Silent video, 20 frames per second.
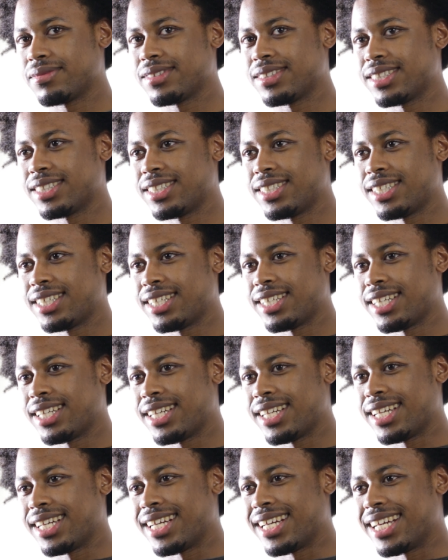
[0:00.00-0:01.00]
that says a
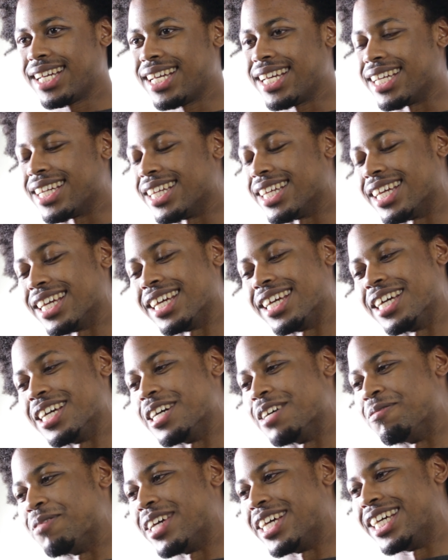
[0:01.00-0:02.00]
lot.
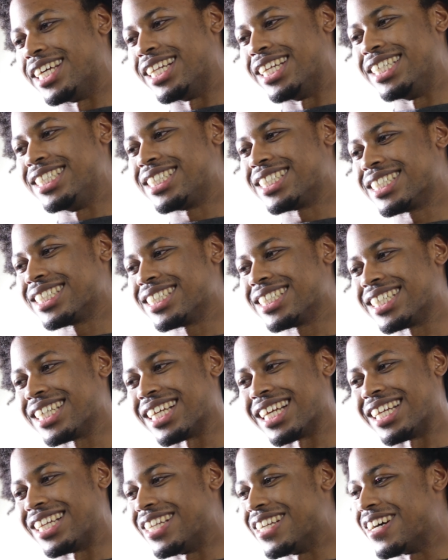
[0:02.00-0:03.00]
Yeah, man. It's
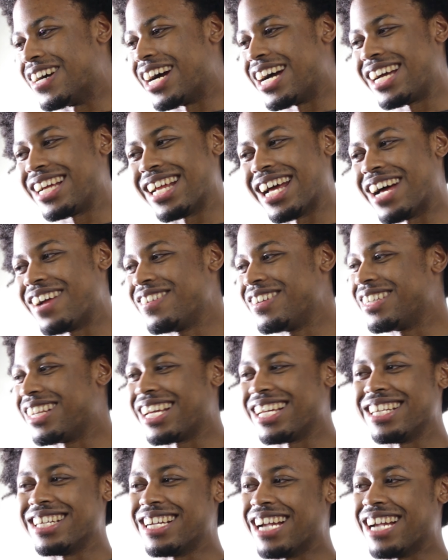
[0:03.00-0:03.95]
and you know I I would like